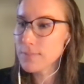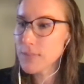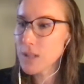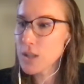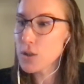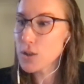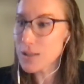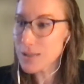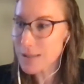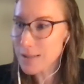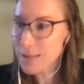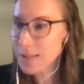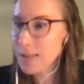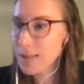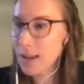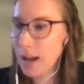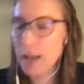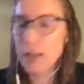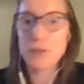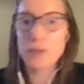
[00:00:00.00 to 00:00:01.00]
it just
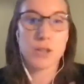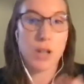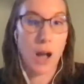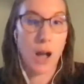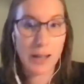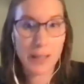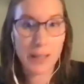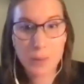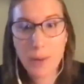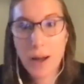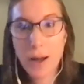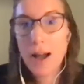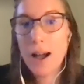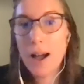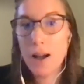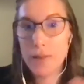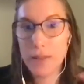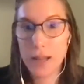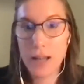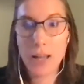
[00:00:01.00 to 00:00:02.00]
kind of talking about
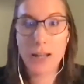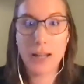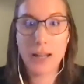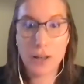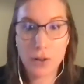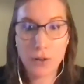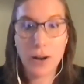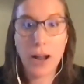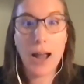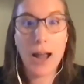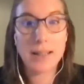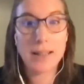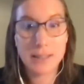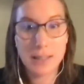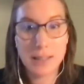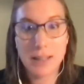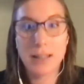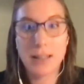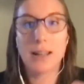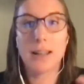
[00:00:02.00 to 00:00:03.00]
how they had interacted